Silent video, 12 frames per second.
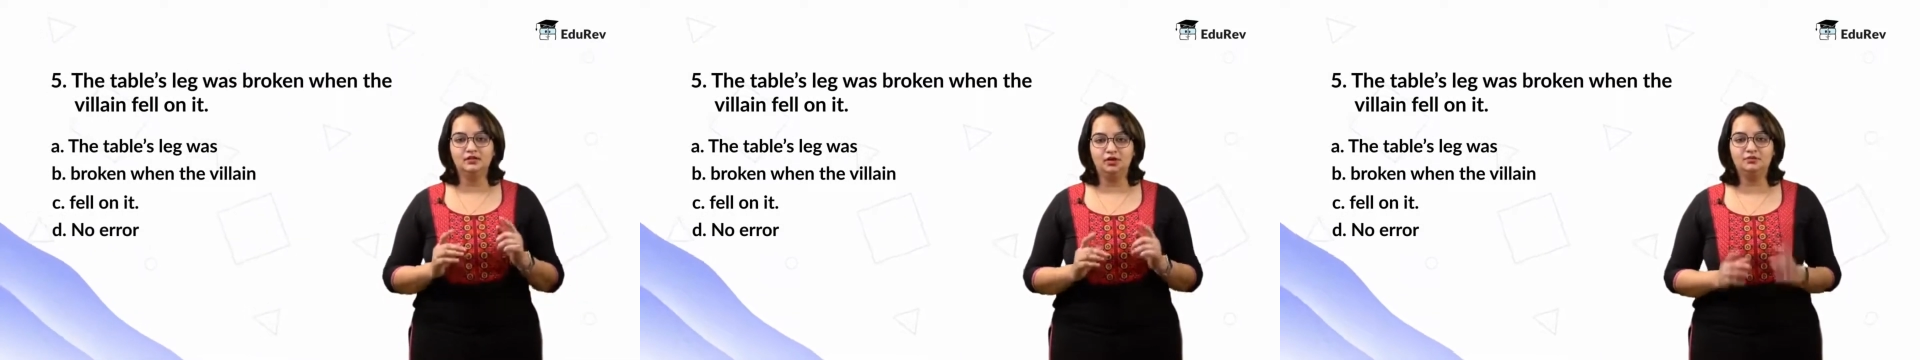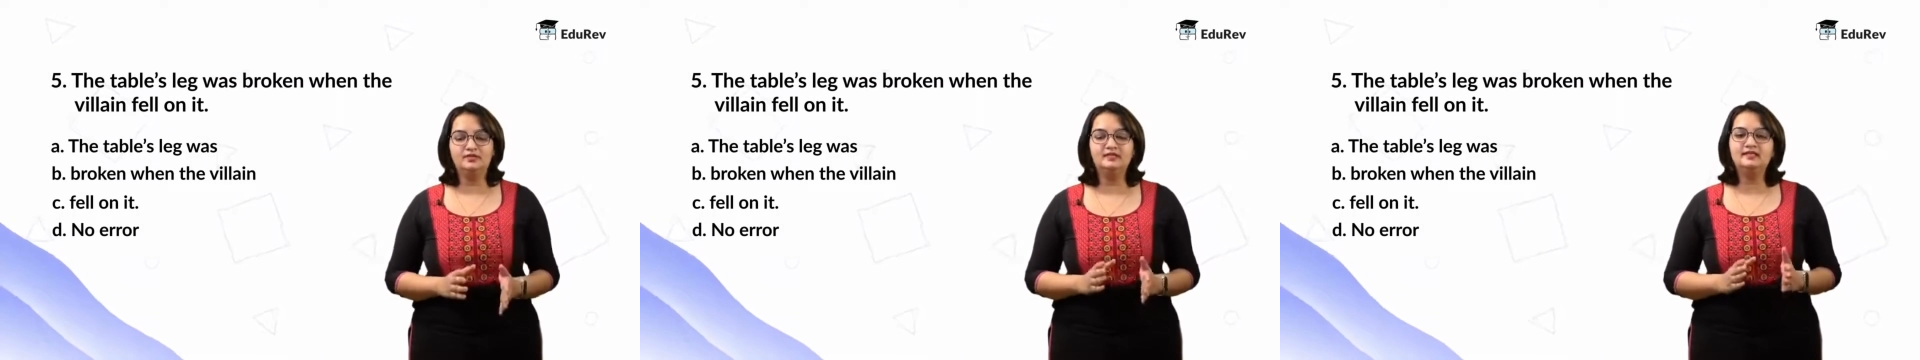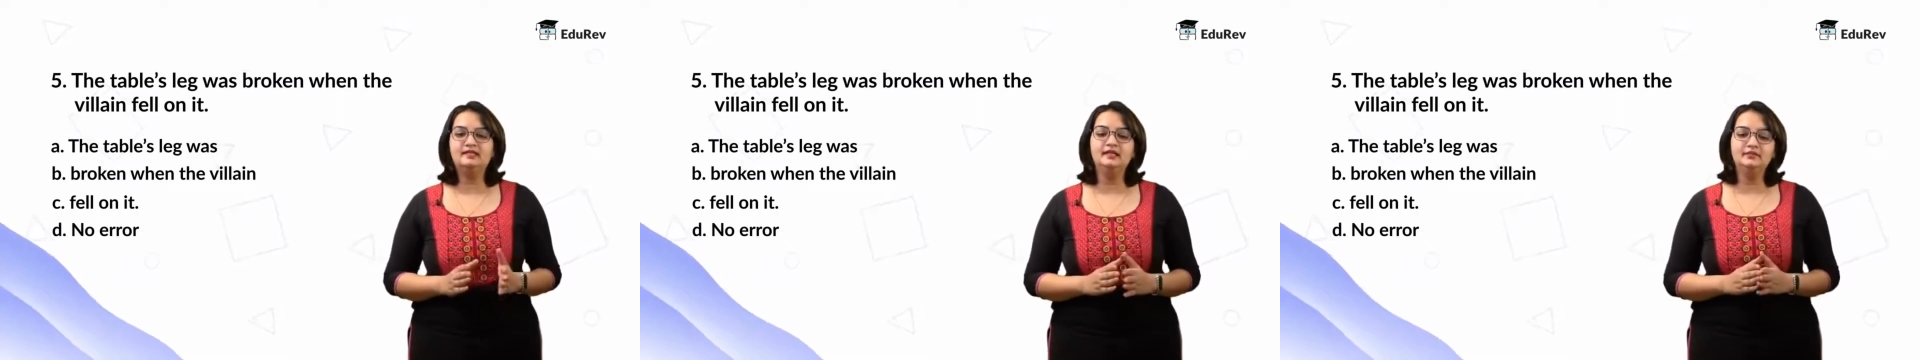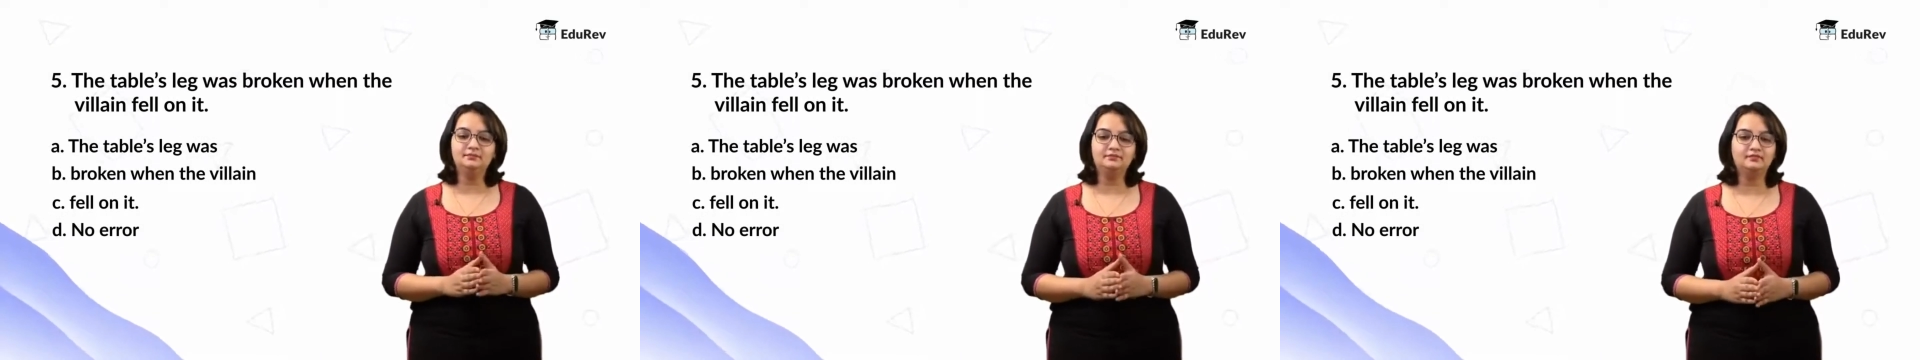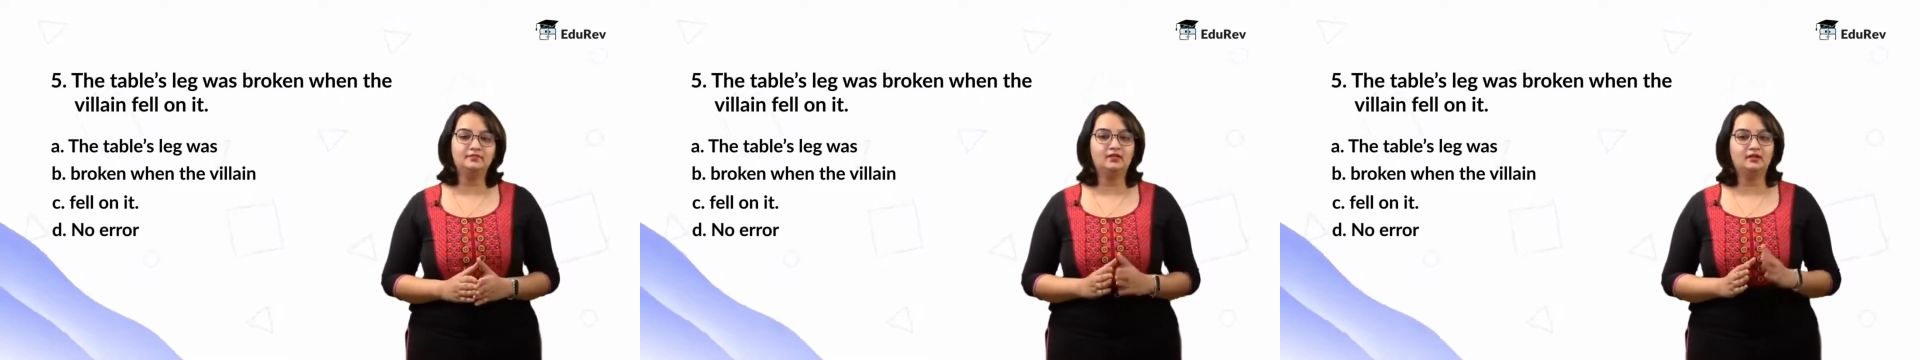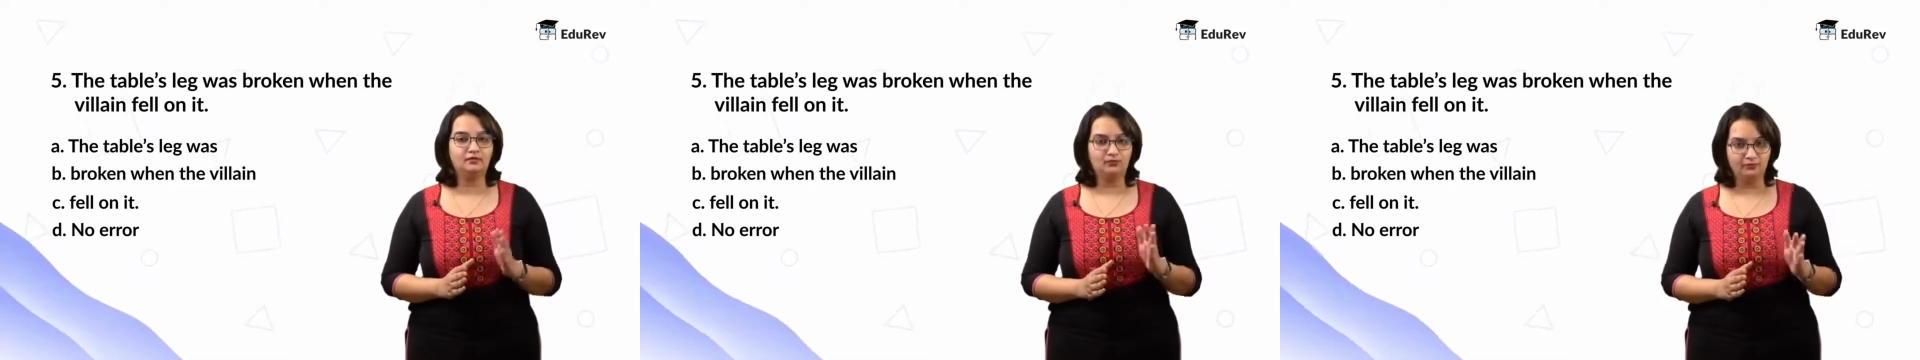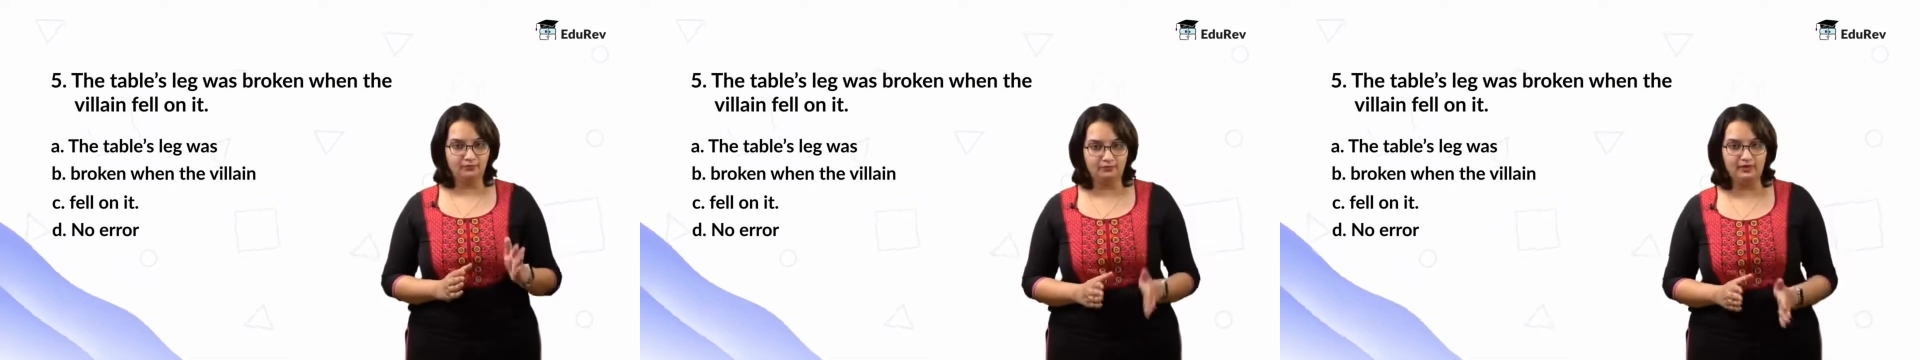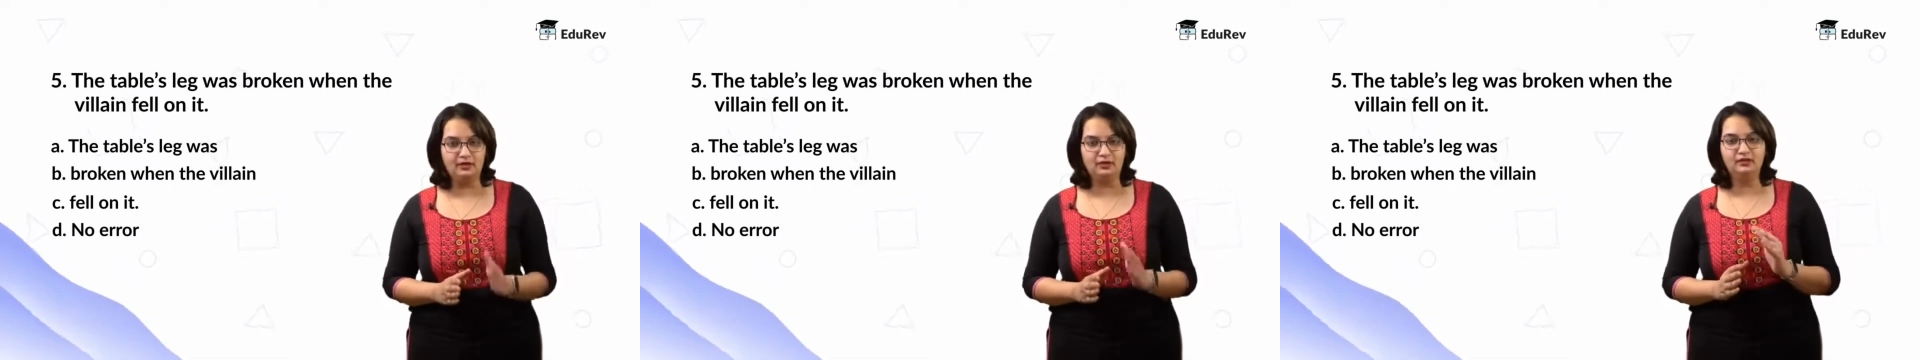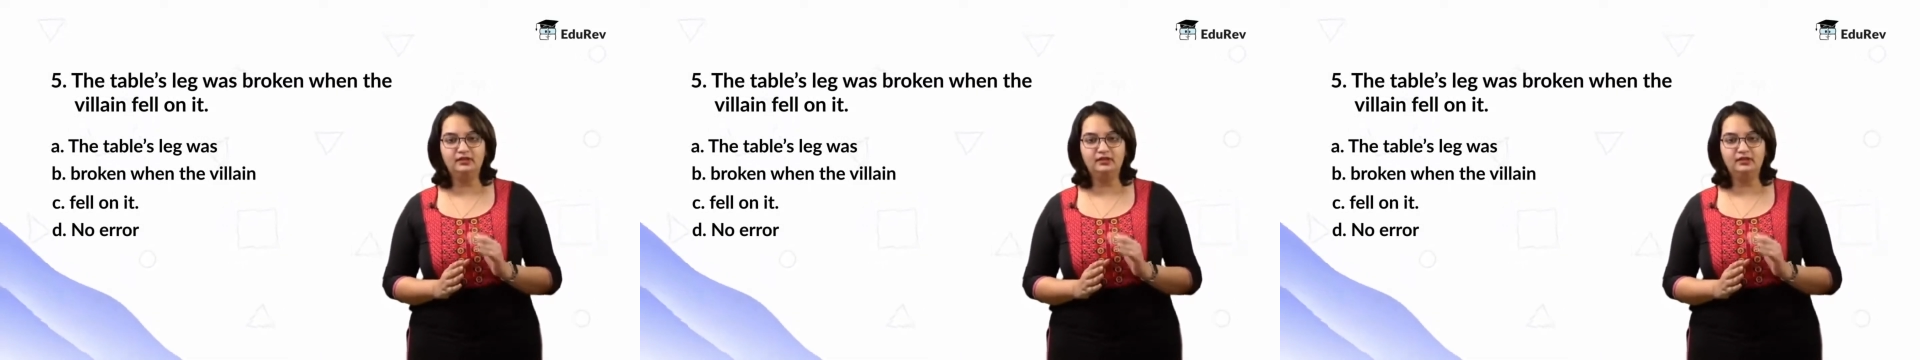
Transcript: Option C, fell on